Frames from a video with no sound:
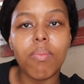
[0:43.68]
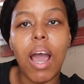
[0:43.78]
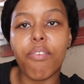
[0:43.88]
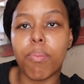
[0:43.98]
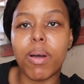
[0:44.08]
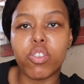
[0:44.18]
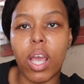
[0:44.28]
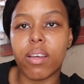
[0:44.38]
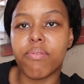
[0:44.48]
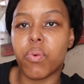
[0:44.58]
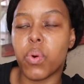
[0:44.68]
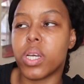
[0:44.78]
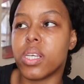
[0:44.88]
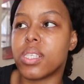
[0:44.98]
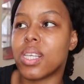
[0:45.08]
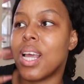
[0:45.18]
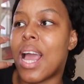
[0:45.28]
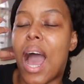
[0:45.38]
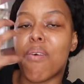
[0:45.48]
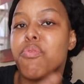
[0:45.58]
I've got my dragon voice.
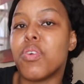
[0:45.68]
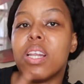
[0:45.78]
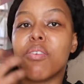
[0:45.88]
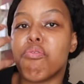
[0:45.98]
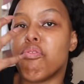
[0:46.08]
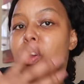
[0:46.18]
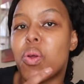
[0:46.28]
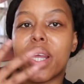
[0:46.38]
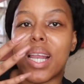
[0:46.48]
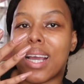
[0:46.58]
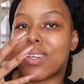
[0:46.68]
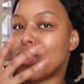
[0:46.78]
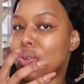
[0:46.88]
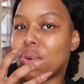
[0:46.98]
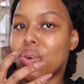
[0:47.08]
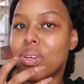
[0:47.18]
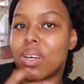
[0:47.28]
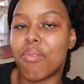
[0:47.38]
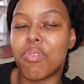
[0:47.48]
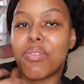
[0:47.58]
I'm feeling very, like, you know,
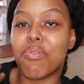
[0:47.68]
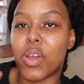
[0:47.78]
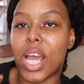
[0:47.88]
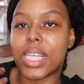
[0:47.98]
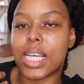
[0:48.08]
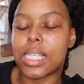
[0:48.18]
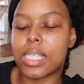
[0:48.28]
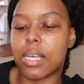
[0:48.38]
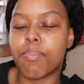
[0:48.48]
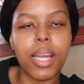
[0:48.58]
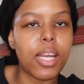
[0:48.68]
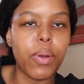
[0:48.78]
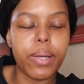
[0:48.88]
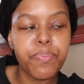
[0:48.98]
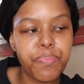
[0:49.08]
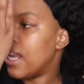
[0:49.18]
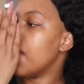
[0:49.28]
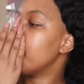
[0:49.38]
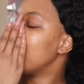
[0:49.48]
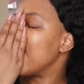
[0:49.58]
I'm feeling very uneasy. But anyway,
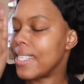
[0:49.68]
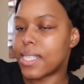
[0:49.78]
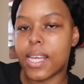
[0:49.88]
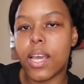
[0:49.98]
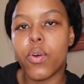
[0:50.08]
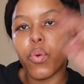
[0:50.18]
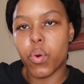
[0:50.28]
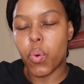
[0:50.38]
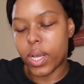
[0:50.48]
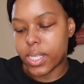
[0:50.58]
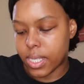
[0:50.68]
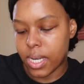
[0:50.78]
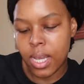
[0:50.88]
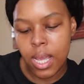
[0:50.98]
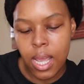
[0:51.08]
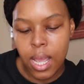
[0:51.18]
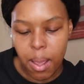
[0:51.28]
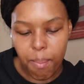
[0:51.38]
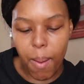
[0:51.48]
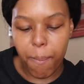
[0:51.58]
let me just request
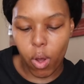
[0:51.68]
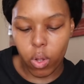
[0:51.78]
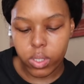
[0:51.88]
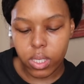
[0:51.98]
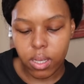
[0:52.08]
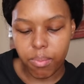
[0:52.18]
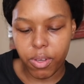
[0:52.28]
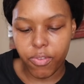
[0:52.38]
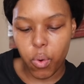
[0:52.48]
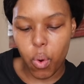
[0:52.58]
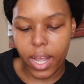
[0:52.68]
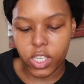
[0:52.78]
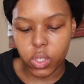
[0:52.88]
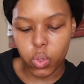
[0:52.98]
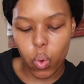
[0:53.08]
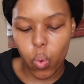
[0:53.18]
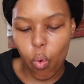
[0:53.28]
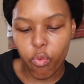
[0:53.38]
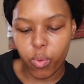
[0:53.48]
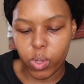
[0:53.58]
my bolt before I just go
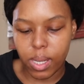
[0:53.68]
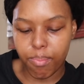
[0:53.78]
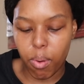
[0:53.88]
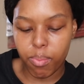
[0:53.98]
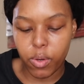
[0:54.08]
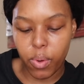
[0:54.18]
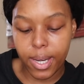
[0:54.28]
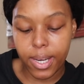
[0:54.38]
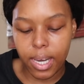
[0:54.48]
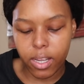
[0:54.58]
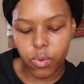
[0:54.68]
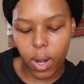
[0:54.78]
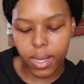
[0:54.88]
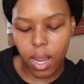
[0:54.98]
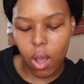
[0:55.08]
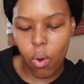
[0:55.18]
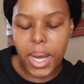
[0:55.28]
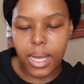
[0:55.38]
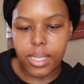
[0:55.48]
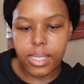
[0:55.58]
off, because I'm probably running late right now.
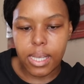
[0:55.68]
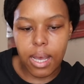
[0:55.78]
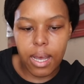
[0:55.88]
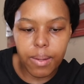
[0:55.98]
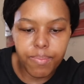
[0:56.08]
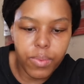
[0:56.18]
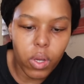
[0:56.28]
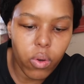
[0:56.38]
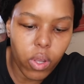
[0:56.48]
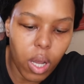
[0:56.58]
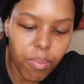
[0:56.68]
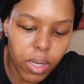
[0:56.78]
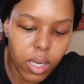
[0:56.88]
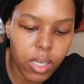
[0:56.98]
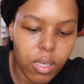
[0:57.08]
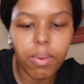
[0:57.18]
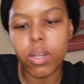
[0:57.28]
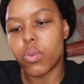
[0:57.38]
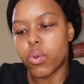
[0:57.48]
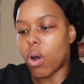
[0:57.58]
But oh yeah, I'm gonna need my
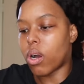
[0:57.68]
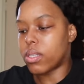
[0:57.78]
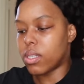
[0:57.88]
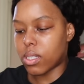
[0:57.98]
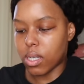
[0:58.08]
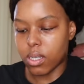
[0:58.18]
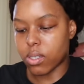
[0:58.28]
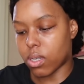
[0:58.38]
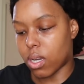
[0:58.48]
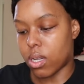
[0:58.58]
new card details.